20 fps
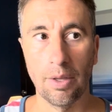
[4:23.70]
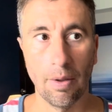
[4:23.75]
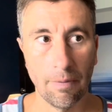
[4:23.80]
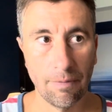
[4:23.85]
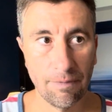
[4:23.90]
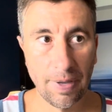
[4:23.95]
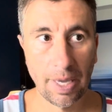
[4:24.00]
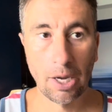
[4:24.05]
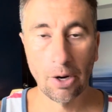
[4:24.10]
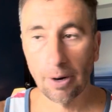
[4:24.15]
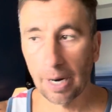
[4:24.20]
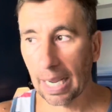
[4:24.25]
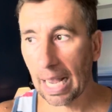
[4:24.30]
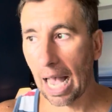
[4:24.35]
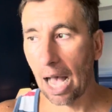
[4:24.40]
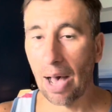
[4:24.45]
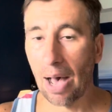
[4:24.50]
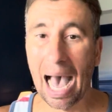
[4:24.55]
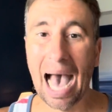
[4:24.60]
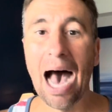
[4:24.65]
figuring
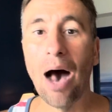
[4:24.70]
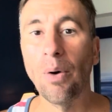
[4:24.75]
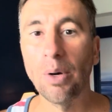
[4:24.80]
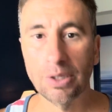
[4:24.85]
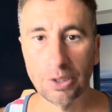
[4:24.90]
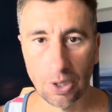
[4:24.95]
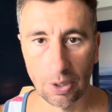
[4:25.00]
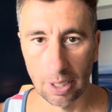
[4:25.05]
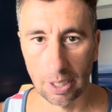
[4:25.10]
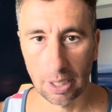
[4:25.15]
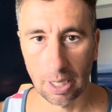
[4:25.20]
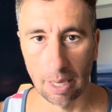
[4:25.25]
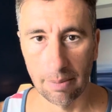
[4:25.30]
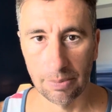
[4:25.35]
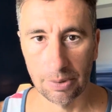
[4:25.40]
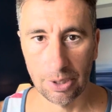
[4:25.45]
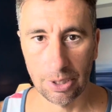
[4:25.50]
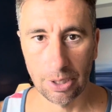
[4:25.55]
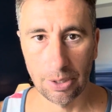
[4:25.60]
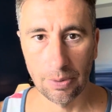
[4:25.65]
out how it's going to come
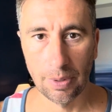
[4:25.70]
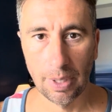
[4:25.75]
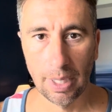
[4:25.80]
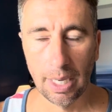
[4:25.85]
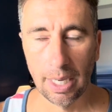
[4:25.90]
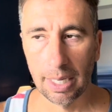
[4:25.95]
to you.